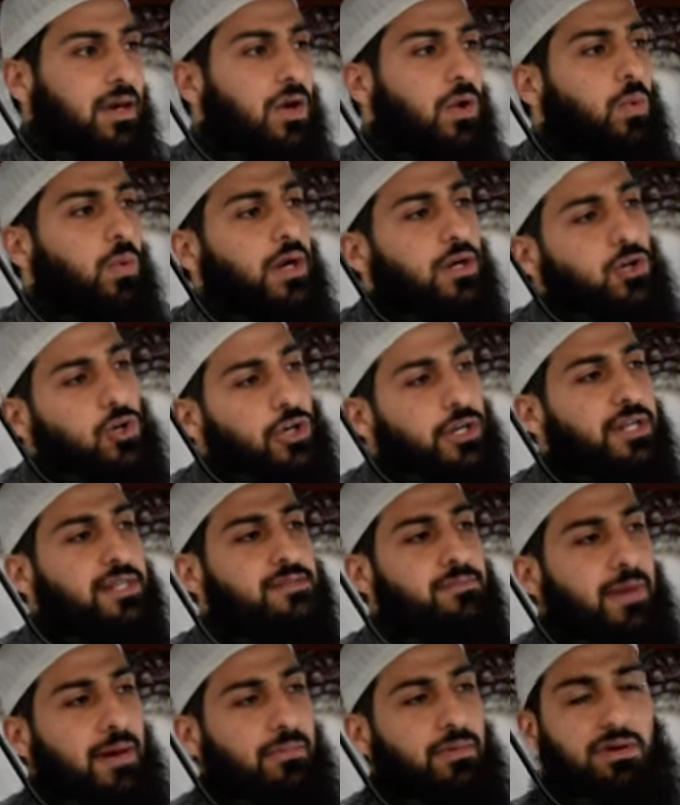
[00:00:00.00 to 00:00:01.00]
What good
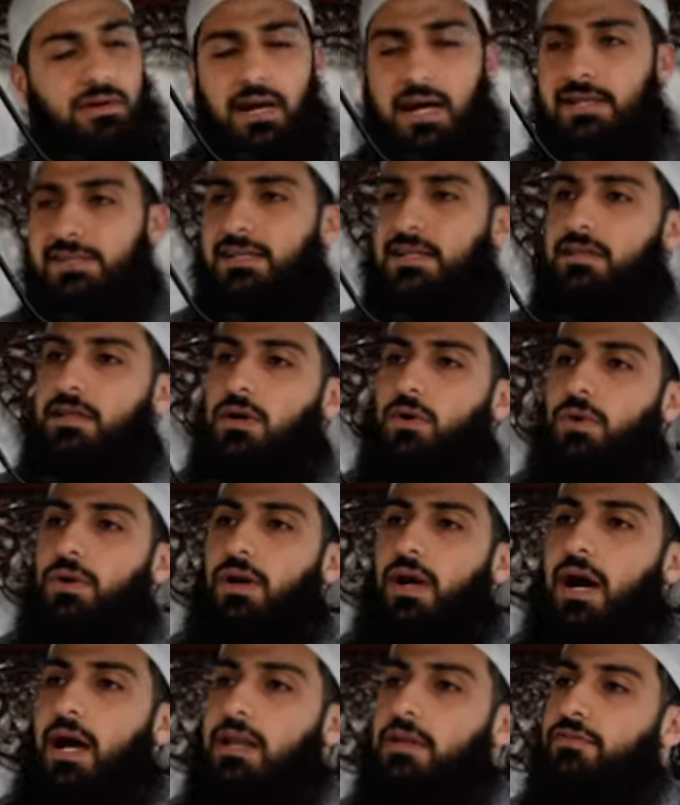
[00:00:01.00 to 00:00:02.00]
is memorizing the
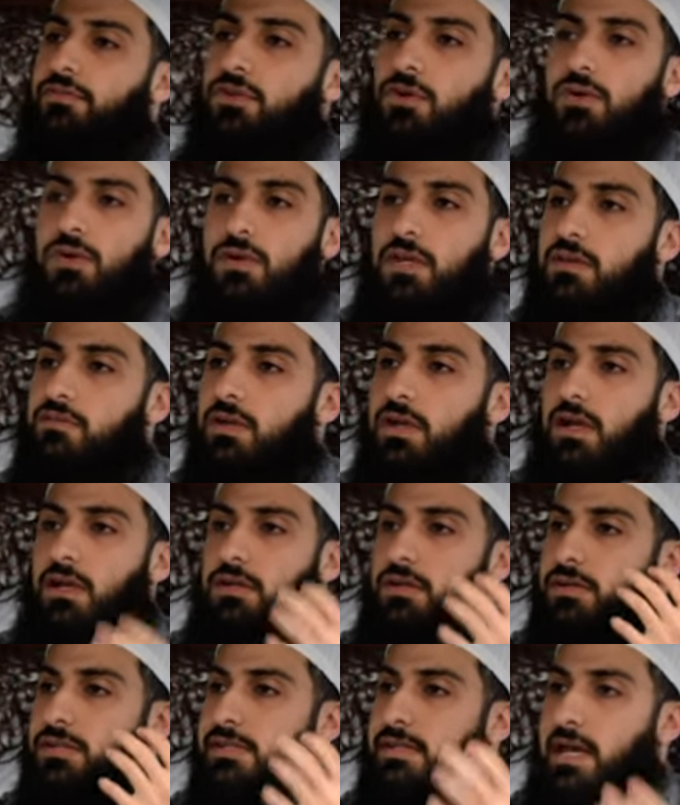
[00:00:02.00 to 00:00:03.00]
Qur'an if you don't even
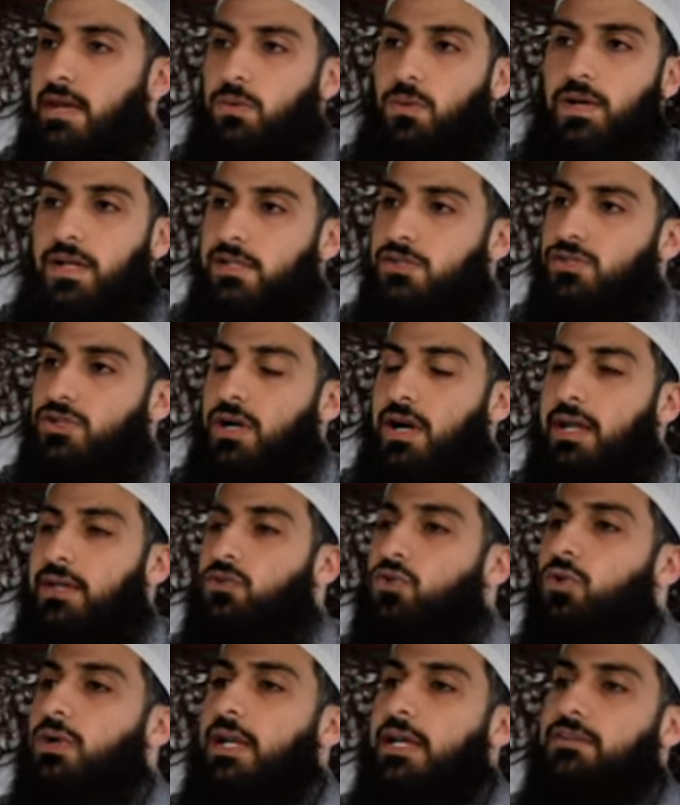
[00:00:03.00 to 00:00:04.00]
understand what it's trying
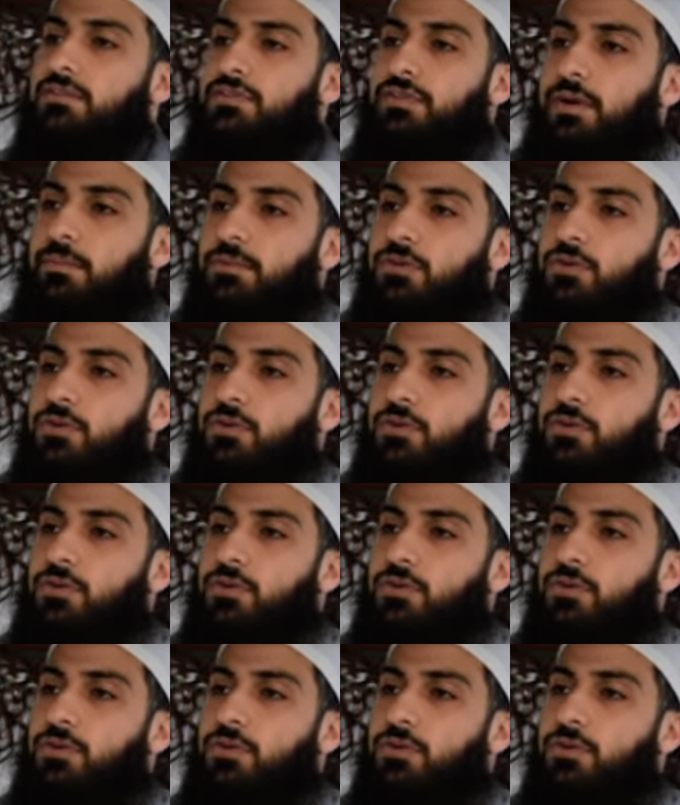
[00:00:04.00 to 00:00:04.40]
to get from